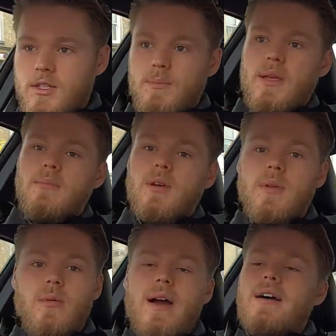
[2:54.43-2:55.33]
So
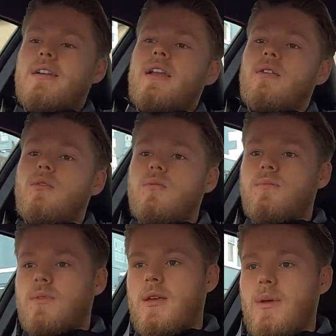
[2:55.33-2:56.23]
BMW added a little
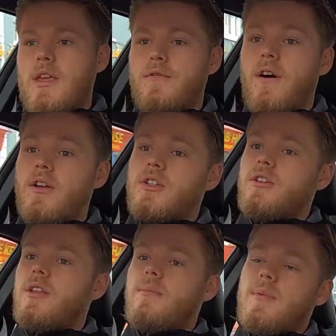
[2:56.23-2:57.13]
gimmicky
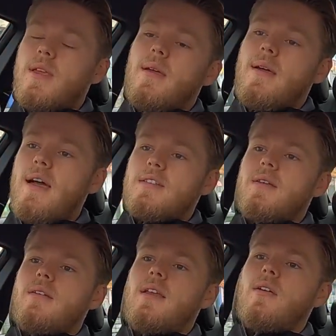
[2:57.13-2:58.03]
function that has
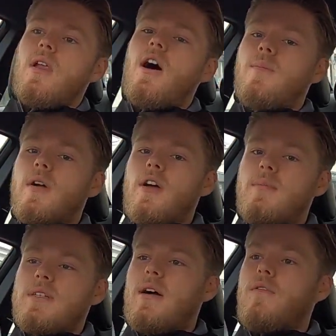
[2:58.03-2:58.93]
a little arm that
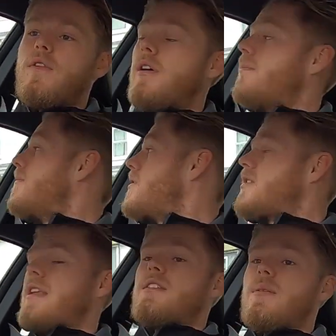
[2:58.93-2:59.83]
comes out of the
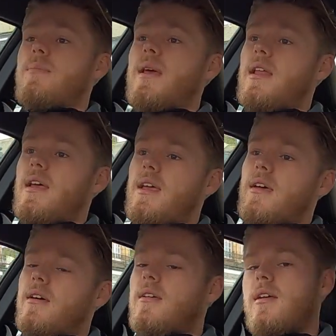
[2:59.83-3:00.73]
centre pillar here,
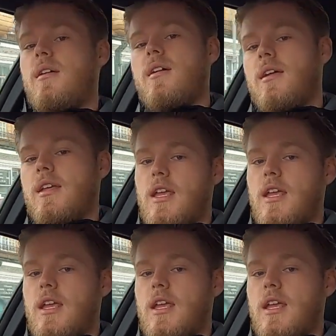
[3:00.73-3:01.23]
and it